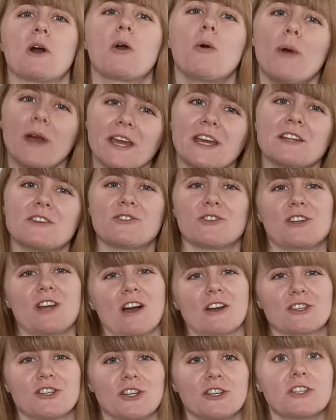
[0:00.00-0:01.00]
quick
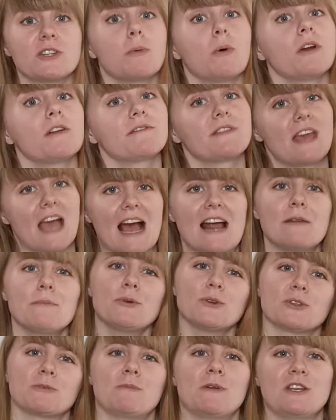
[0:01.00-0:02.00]
introduction to one of the
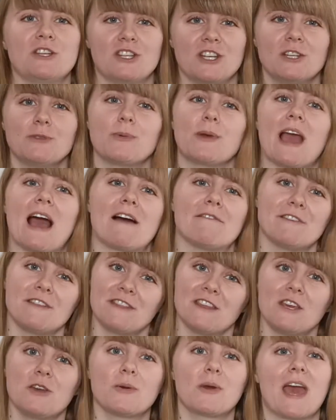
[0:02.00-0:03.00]
animal species we have in
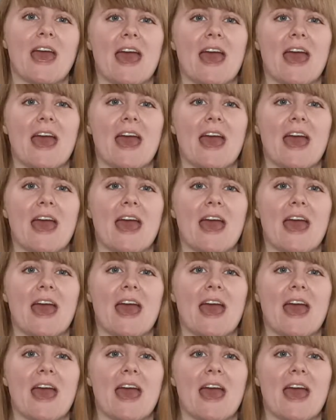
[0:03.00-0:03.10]
the